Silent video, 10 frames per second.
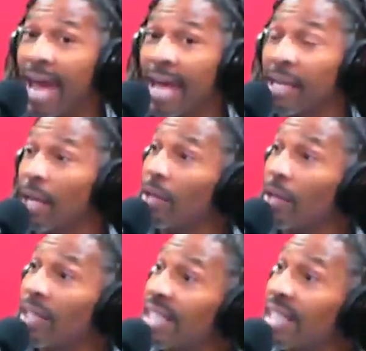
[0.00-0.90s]
And
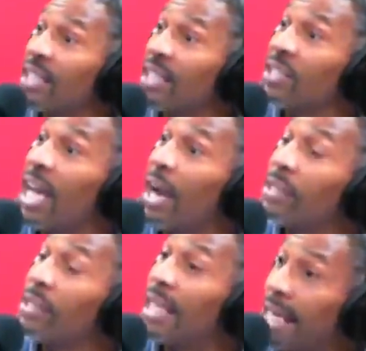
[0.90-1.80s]
the state is
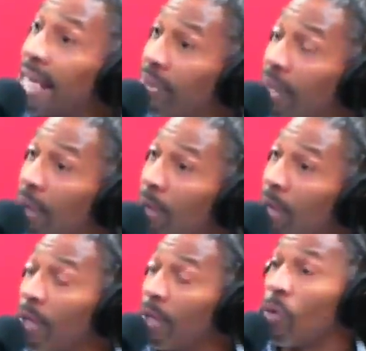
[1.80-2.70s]
guaranteeing them,
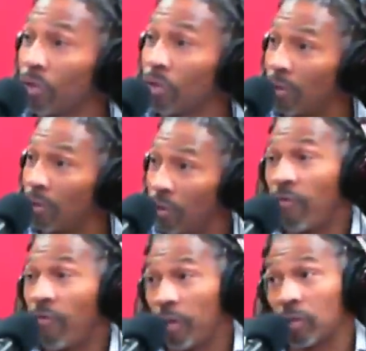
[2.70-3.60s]
in order to,
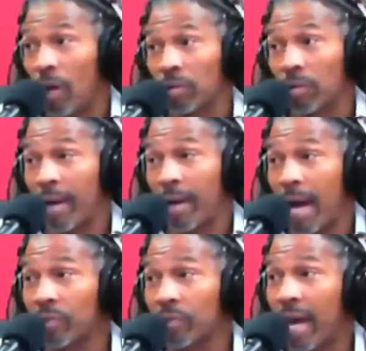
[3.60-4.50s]
you know, for this long-term
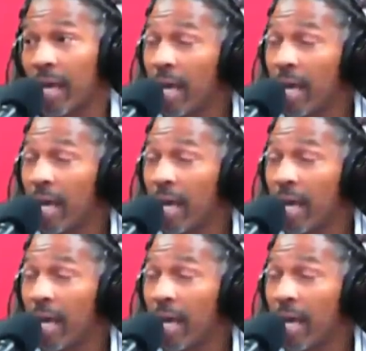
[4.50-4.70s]
contract,